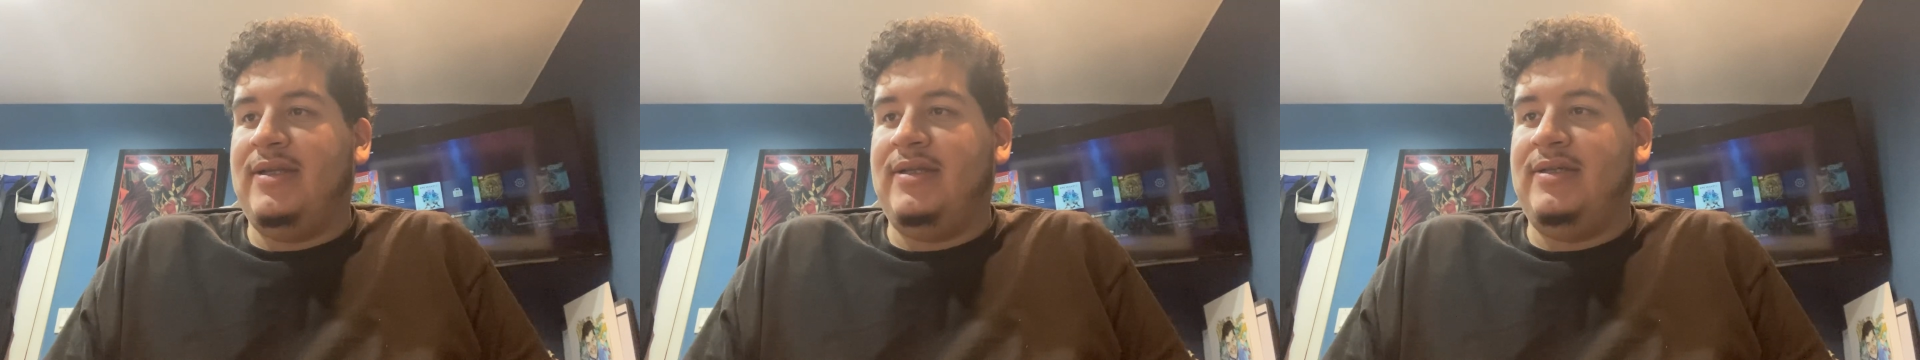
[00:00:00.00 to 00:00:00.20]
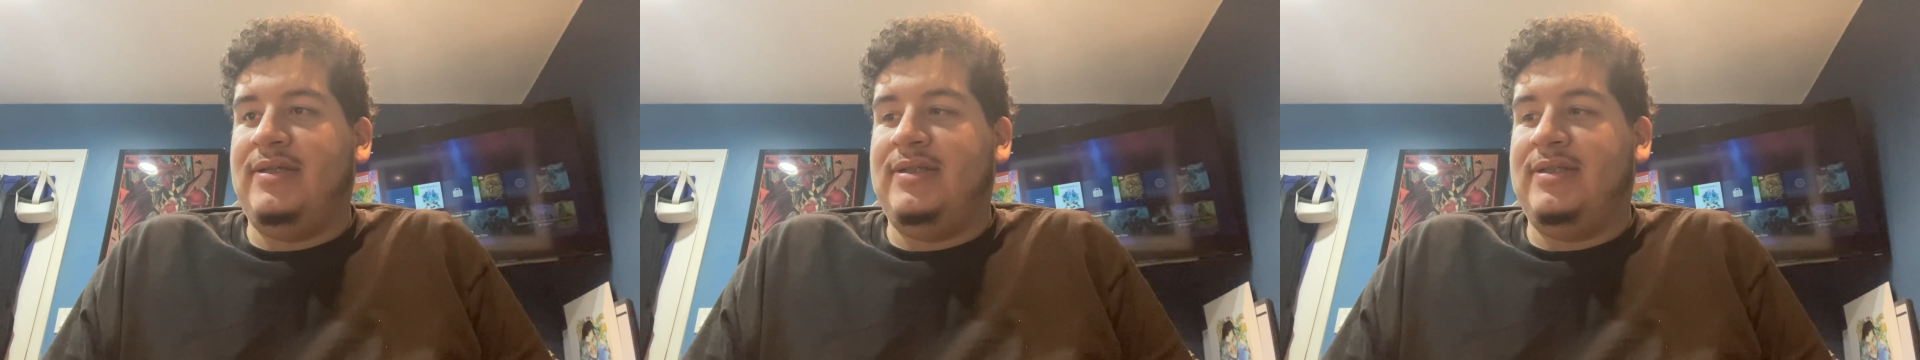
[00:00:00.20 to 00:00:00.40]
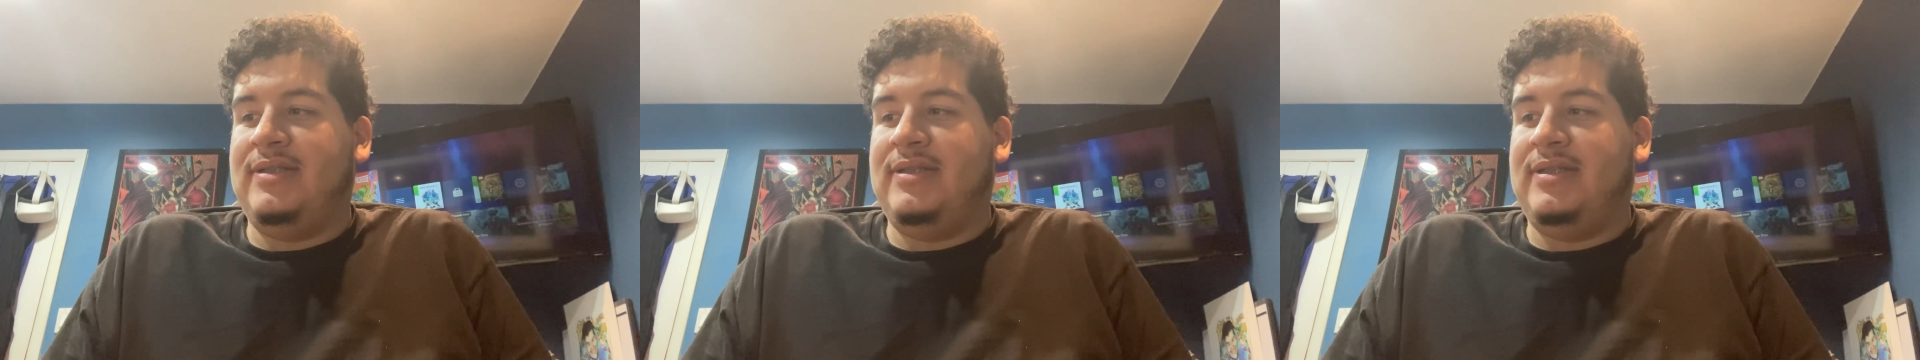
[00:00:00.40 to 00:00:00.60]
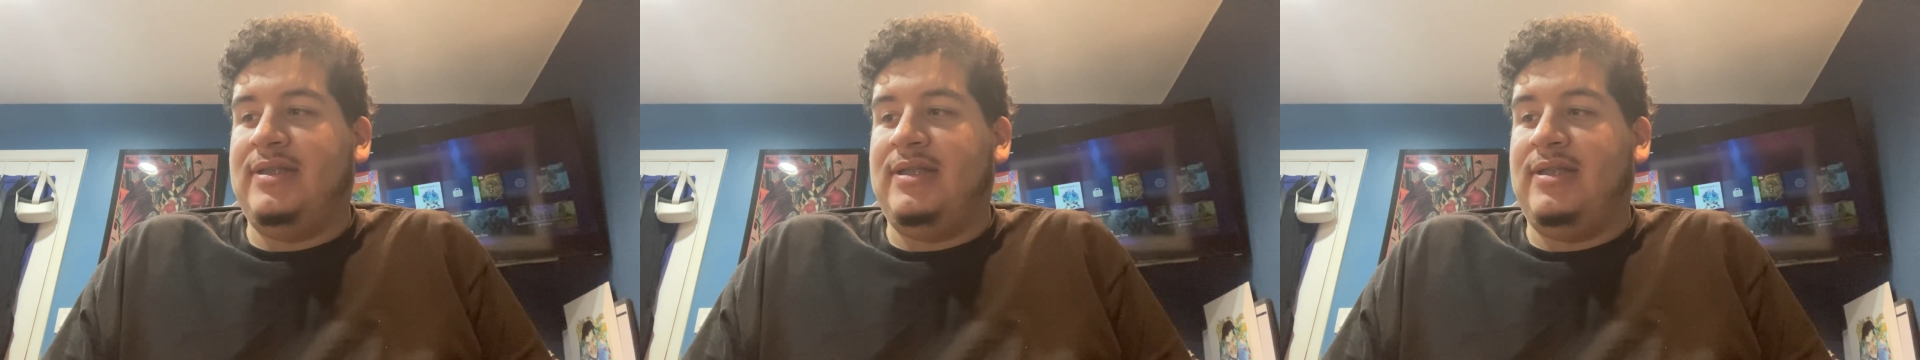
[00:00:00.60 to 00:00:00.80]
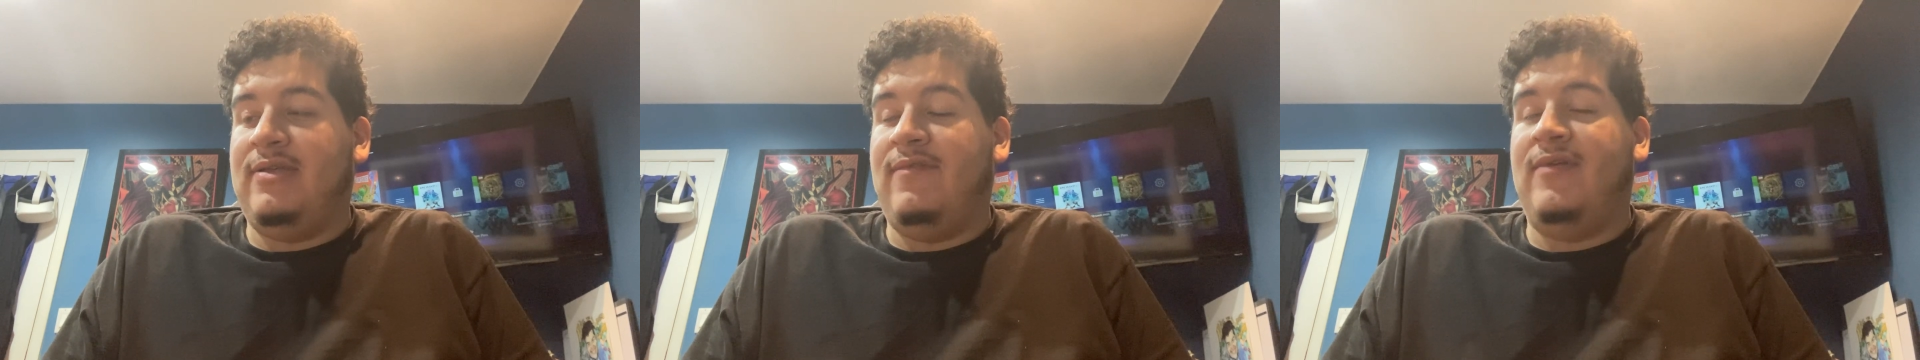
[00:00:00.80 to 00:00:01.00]
is
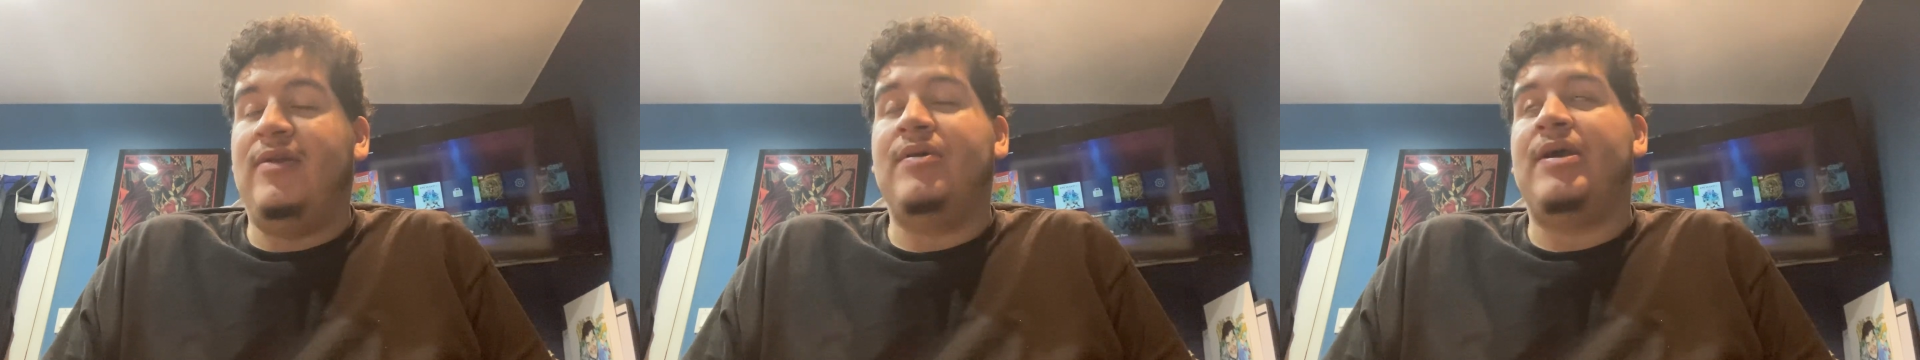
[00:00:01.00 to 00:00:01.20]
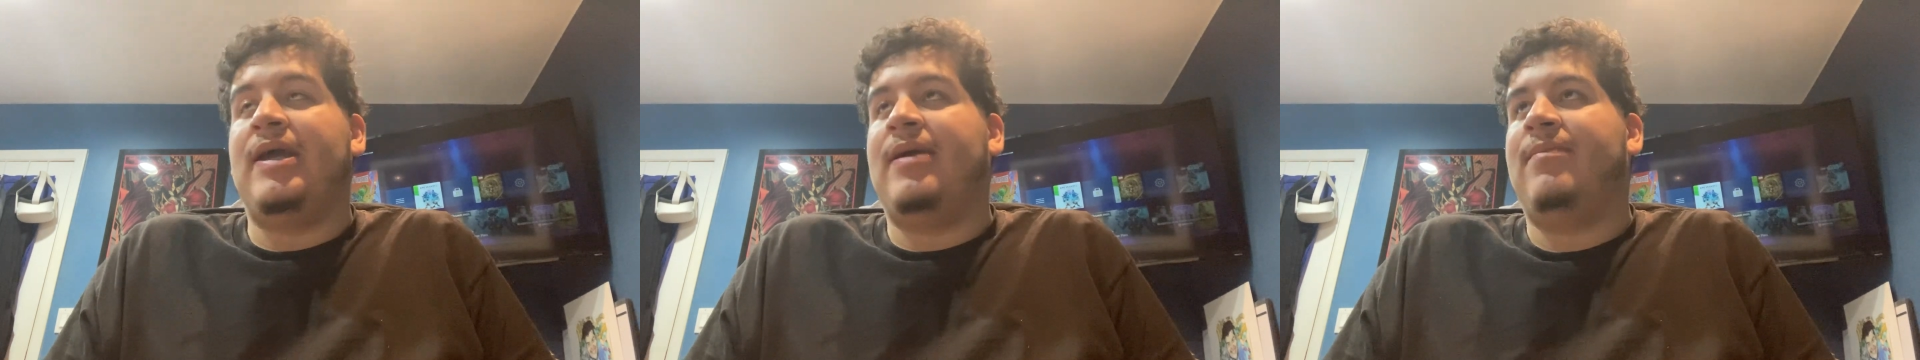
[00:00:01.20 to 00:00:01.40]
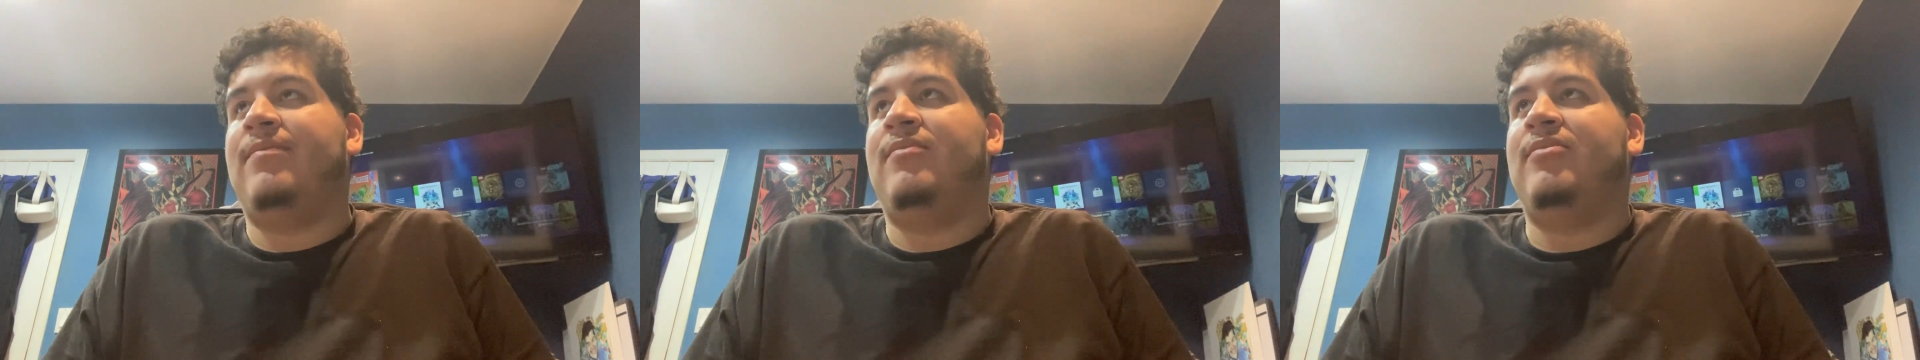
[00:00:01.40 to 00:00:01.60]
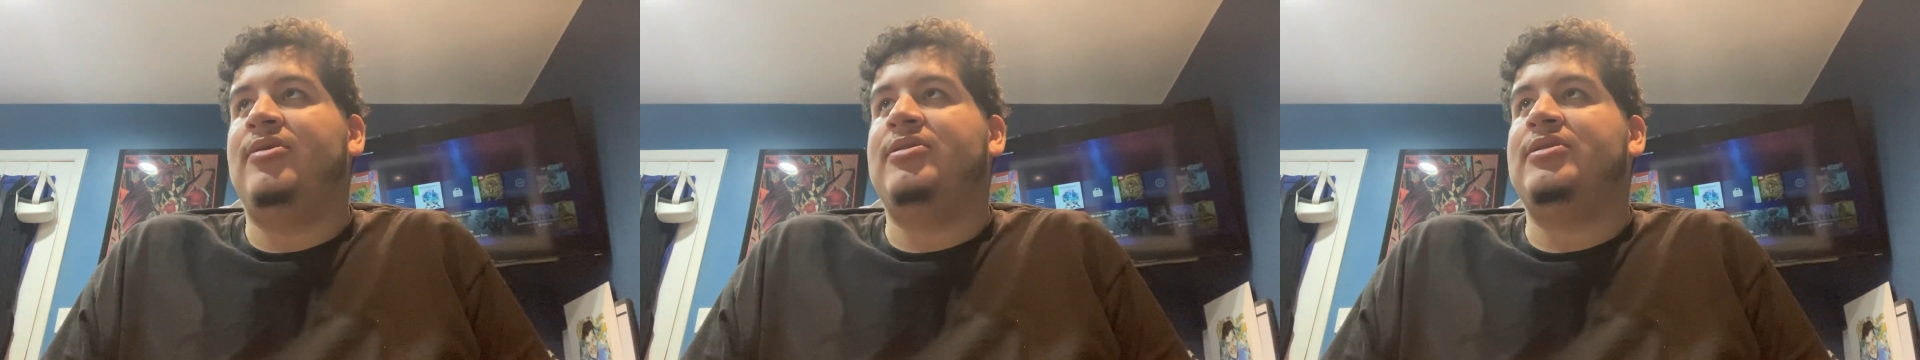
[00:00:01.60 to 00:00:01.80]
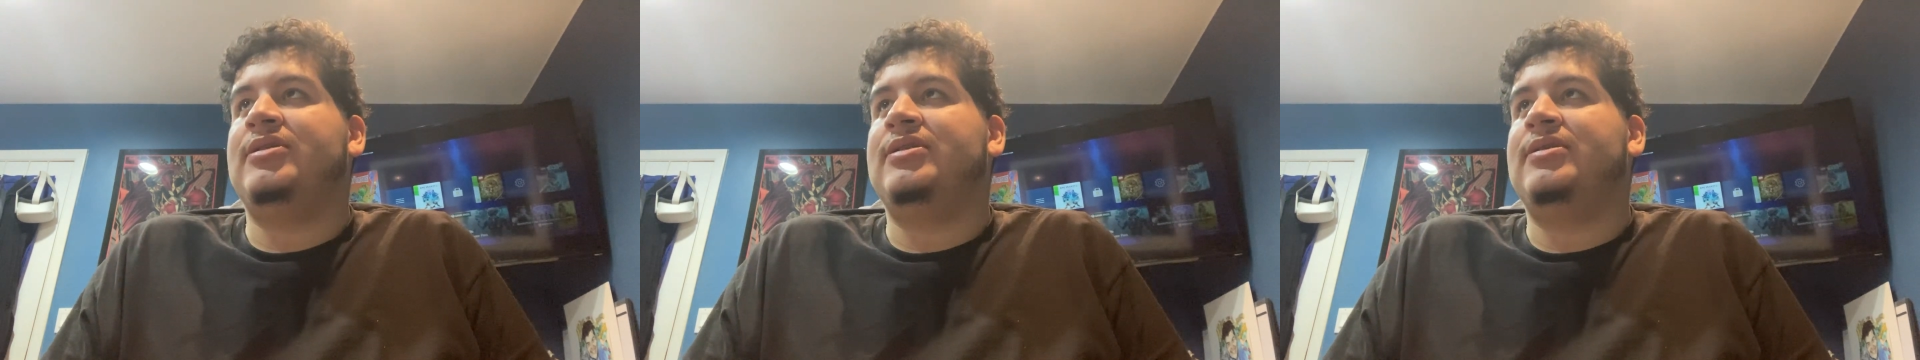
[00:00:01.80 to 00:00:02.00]
in the video game,
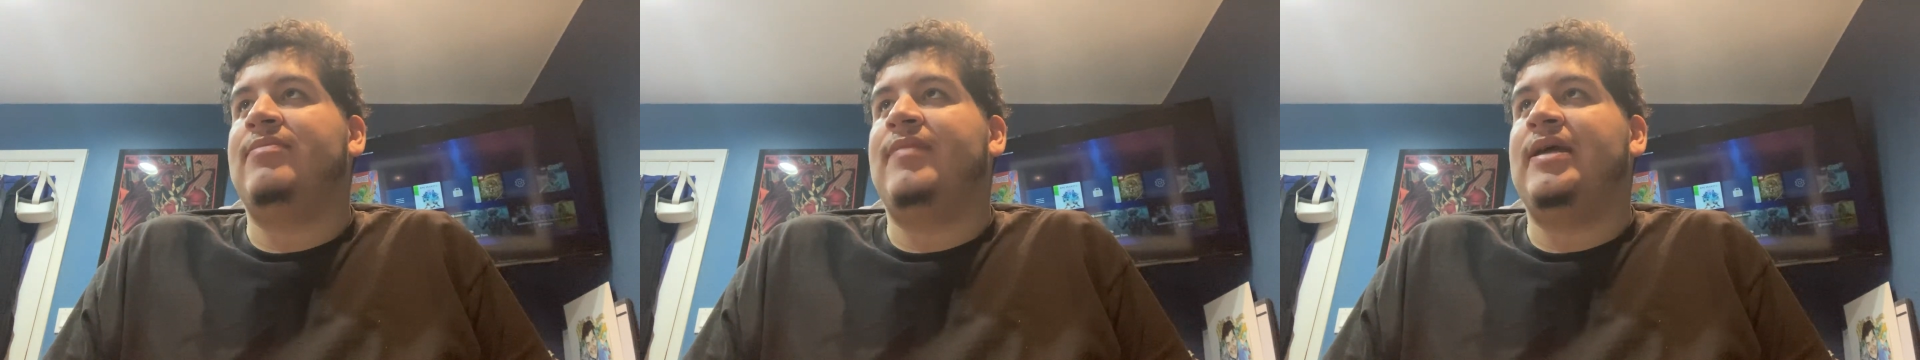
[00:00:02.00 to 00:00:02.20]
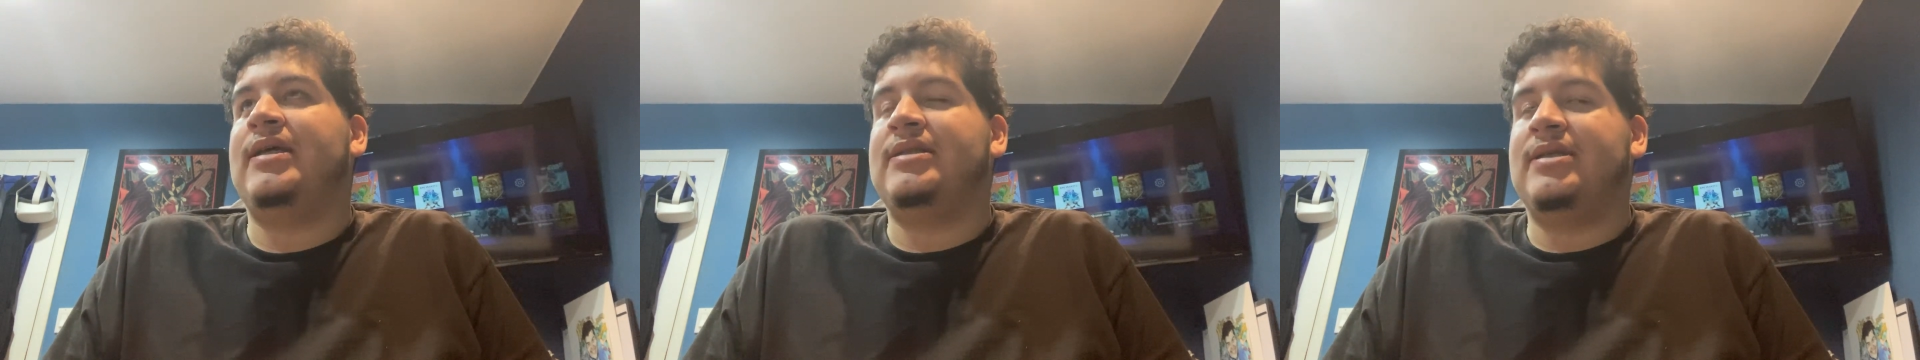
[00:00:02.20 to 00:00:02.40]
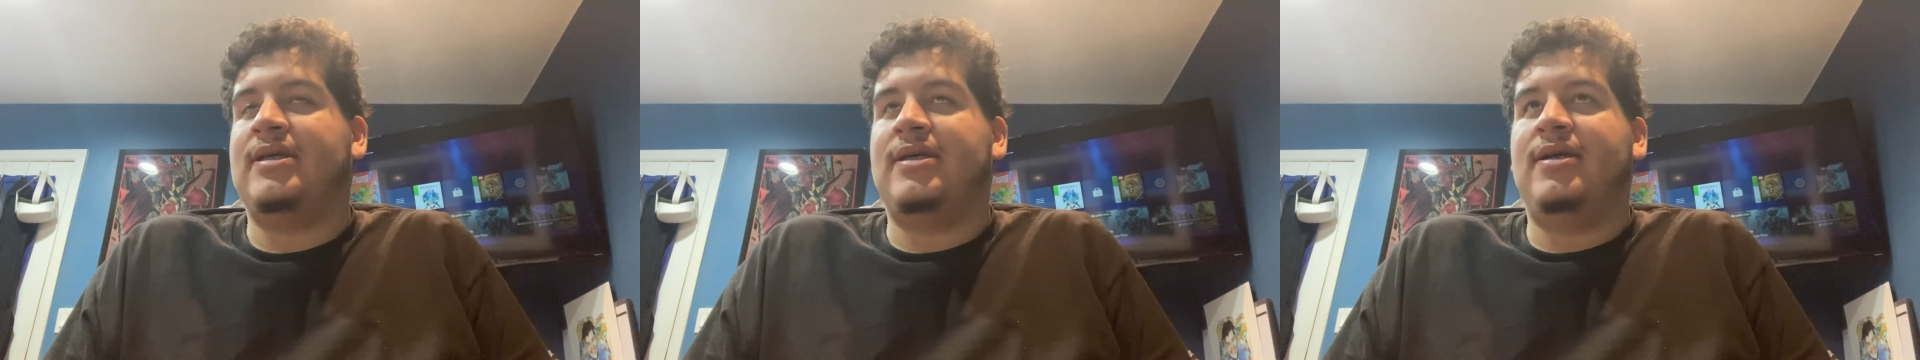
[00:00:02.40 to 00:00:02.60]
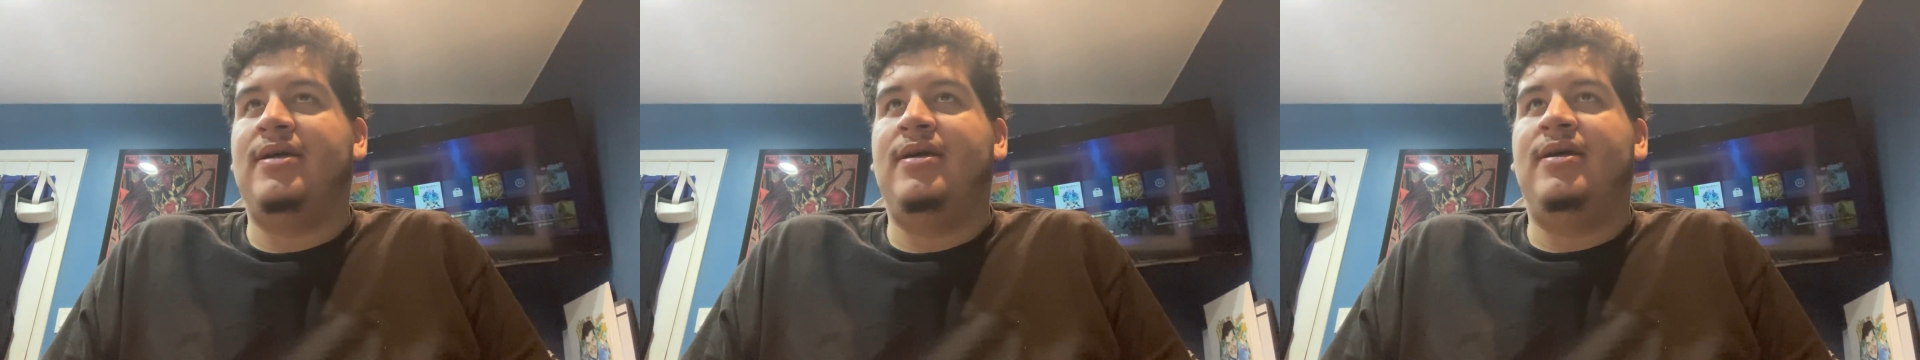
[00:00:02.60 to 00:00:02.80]
which is amazing.